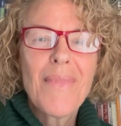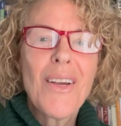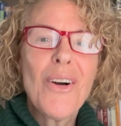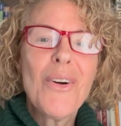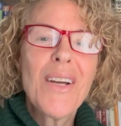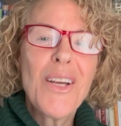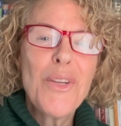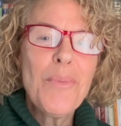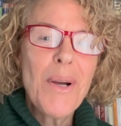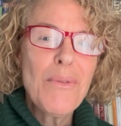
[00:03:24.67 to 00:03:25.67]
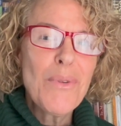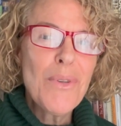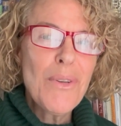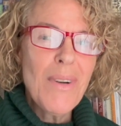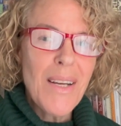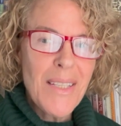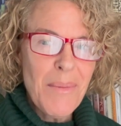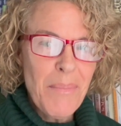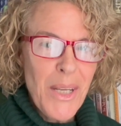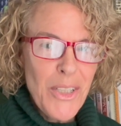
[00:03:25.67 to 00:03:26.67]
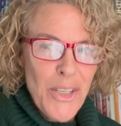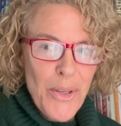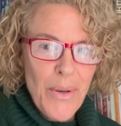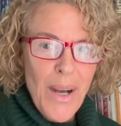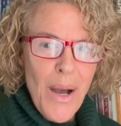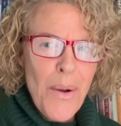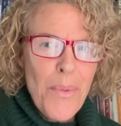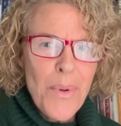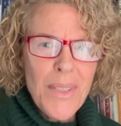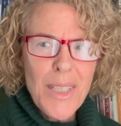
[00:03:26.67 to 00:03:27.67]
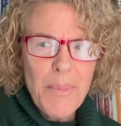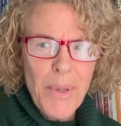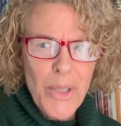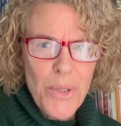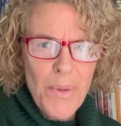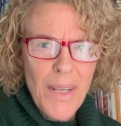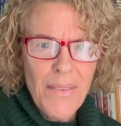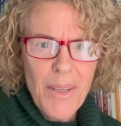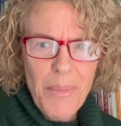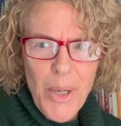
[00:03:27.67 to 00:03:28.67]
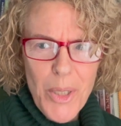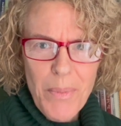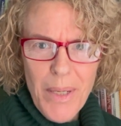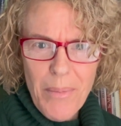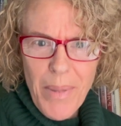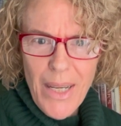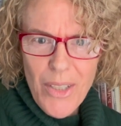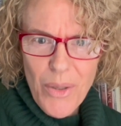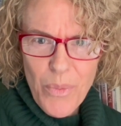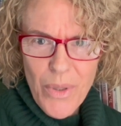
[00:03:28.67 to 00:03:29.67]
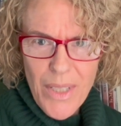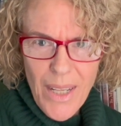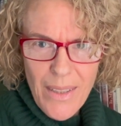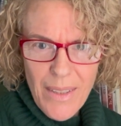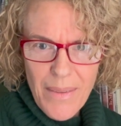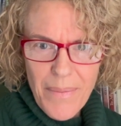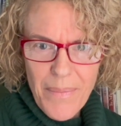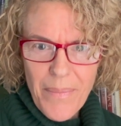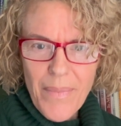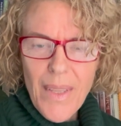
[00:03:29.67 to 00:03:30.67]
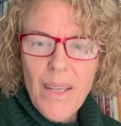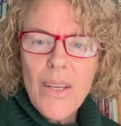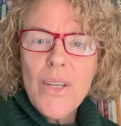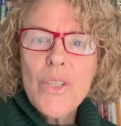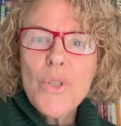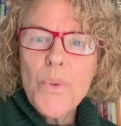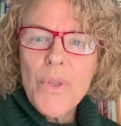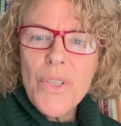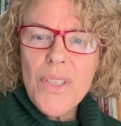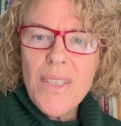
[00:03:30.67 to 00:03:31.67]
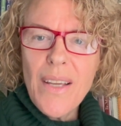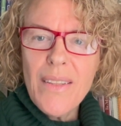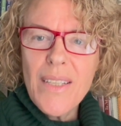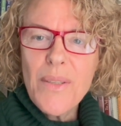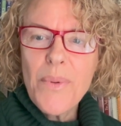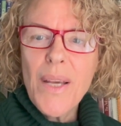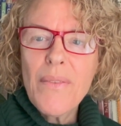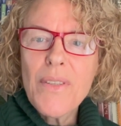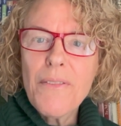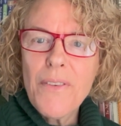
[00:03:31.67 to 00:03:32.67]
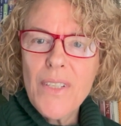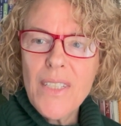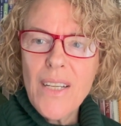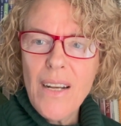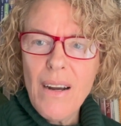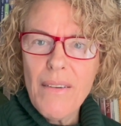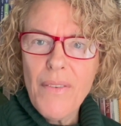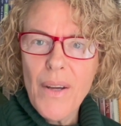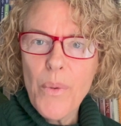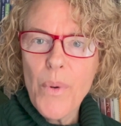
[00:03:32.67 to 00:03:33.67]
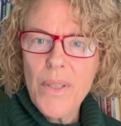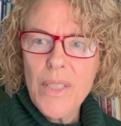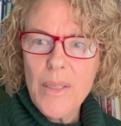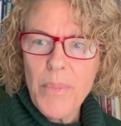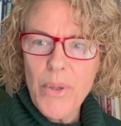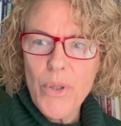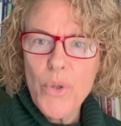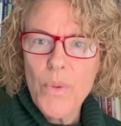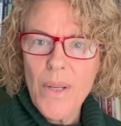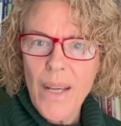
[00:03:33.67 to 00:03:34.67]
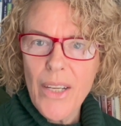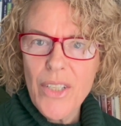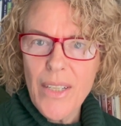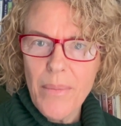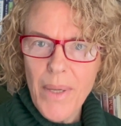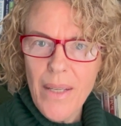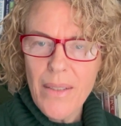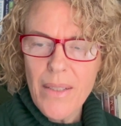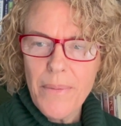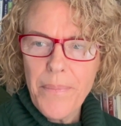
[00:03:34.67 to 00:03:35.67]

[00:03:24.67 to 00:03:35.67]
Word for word: Okay, you might roll your eyes and beg to know how one's spiritual life can possibly impact on one's health. To understand this, we have to first clarify what spiritual actually means.